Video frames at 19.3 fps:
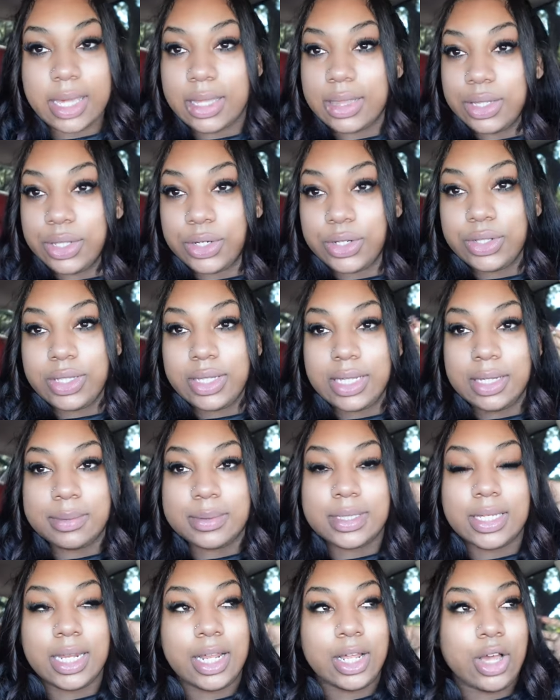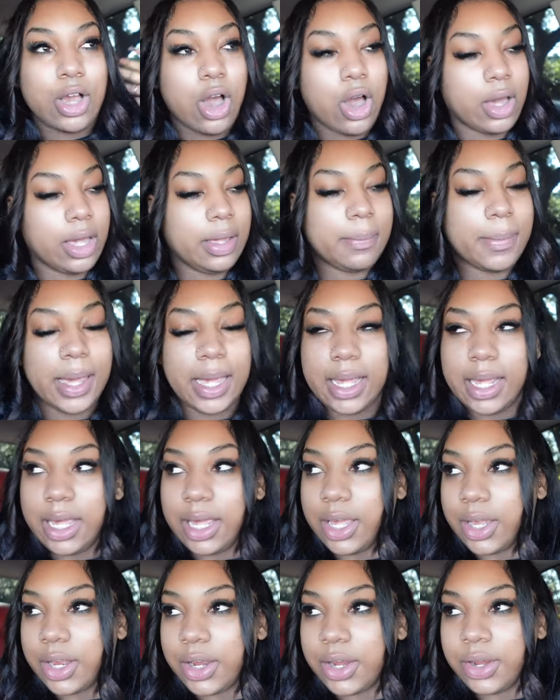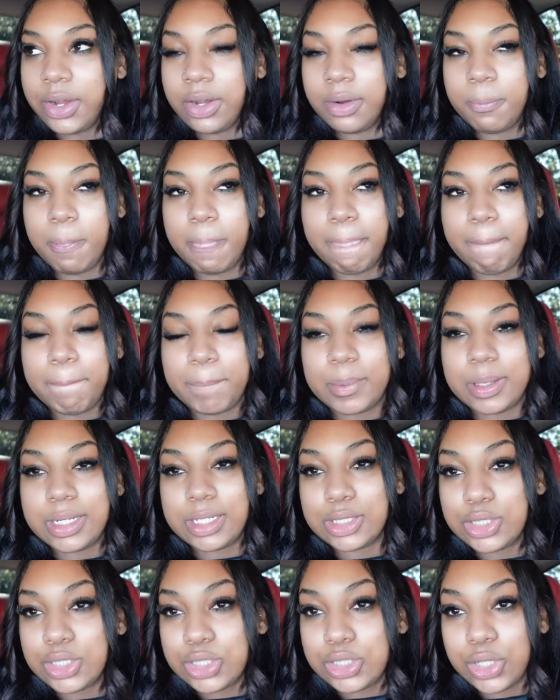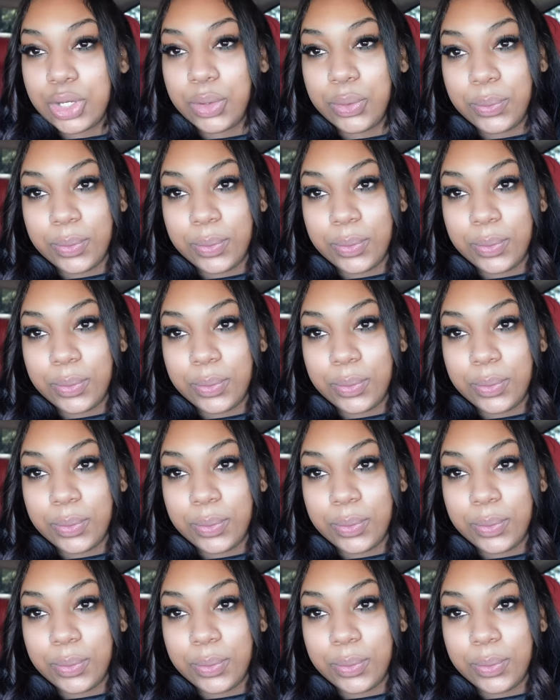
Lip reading: it literally keeps getting caught in my hair. It's so